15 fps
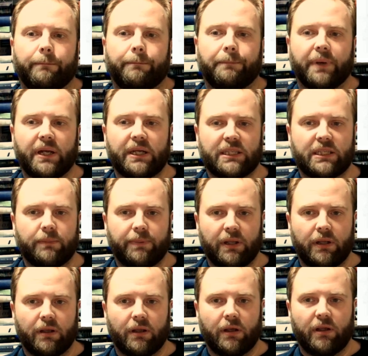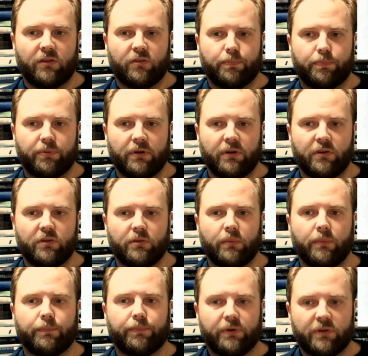But it's
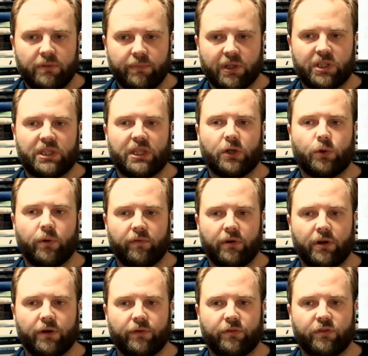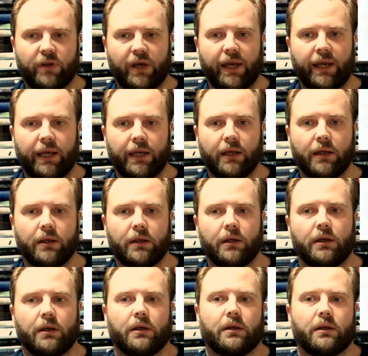pretty much the equivalent of saying,
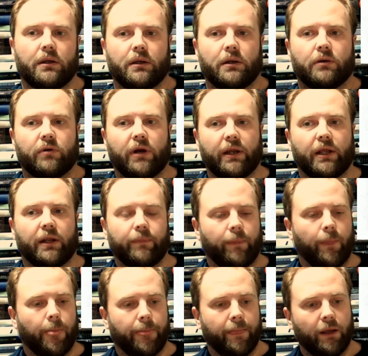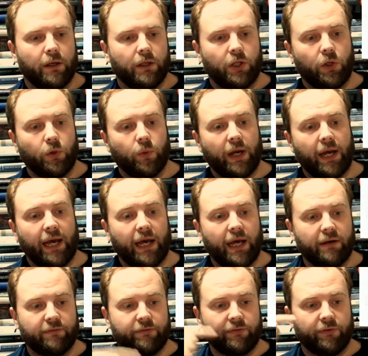right then, you
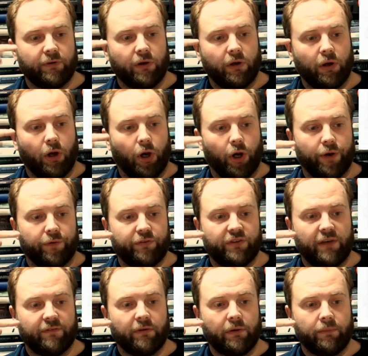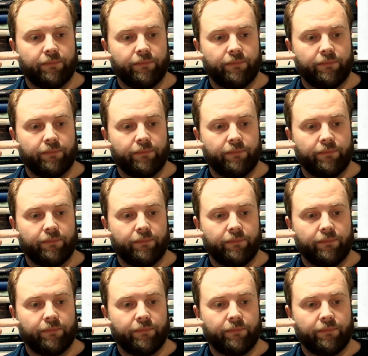have OF7,